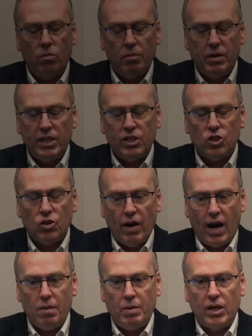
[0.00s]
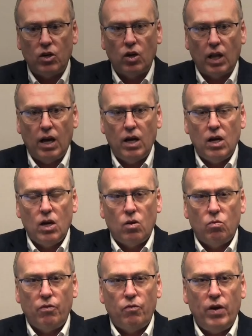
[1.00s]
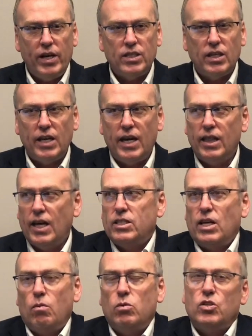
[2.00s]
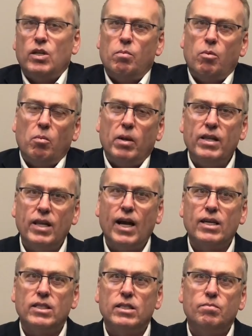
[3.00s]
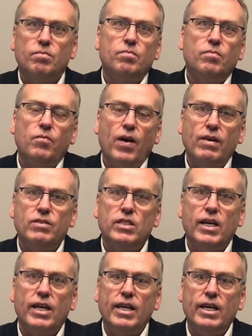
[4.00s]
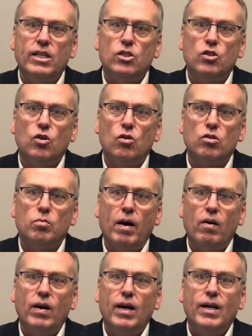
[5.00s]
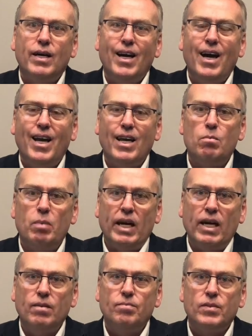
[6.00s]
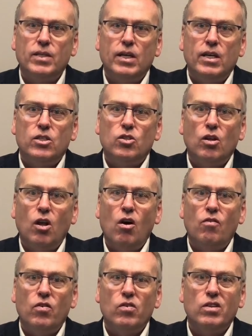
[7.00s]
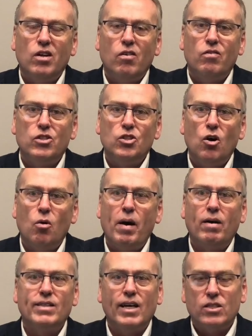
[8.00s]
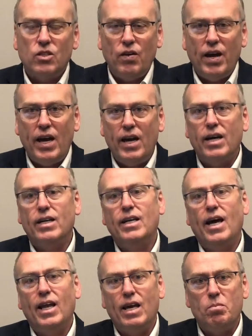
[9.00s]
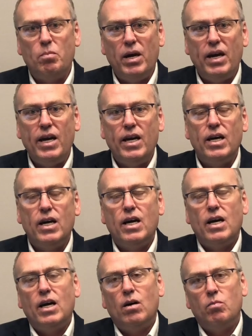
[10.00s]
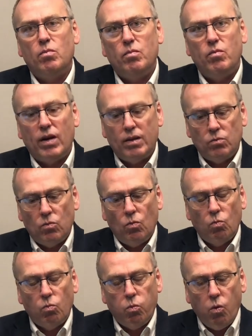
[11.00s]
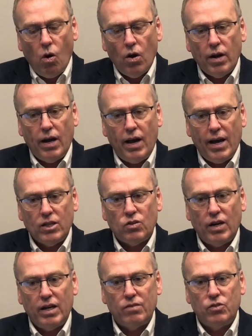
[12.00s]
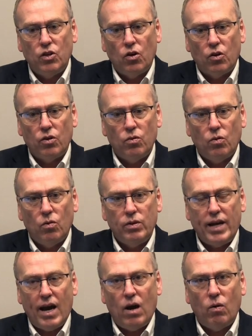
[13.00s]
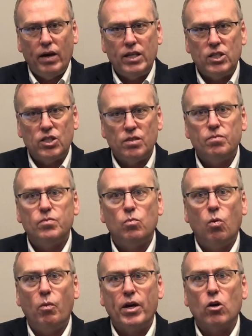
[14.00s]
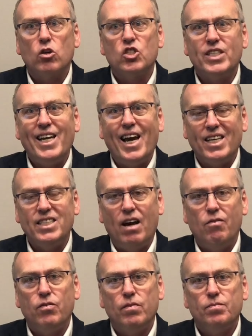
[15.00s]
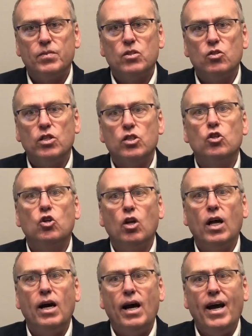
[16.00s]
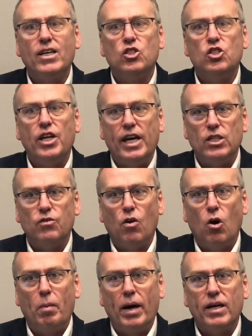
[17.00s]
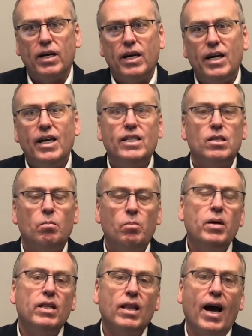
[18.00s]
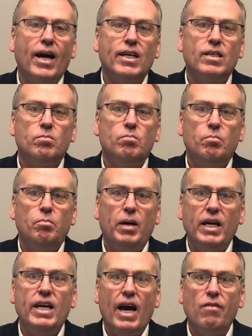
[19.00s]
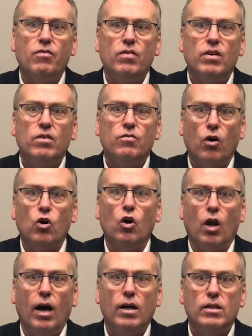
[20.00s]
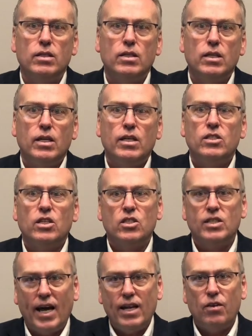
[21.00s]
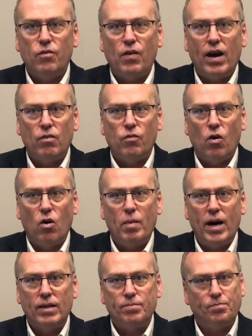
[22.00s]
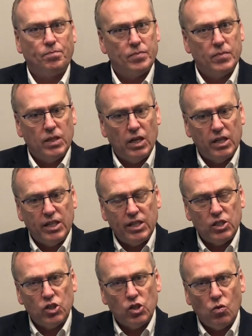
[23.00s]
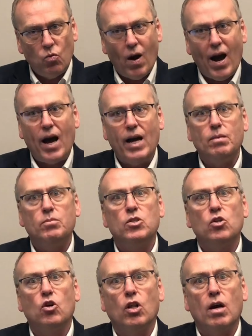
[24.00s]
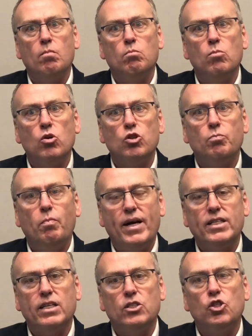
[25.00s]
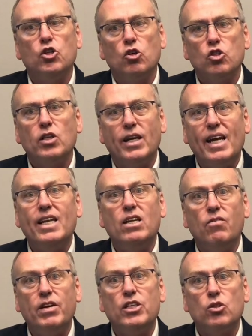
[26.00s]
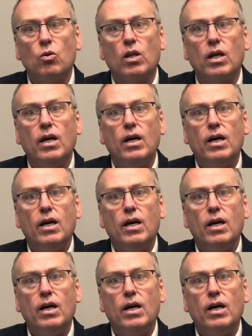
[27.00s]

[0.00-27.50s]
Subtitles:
when we're describing colour, we've recently, I would say probably in the last 5 to 10 years, talked about LAB. So a lot of us know about Delta E and LAB, and right, what X-Rite have done now is what we call CXF. So it's colour exchange format. It's a bit like PDF for colour. It's a standard file format that describes colour much better, just an individual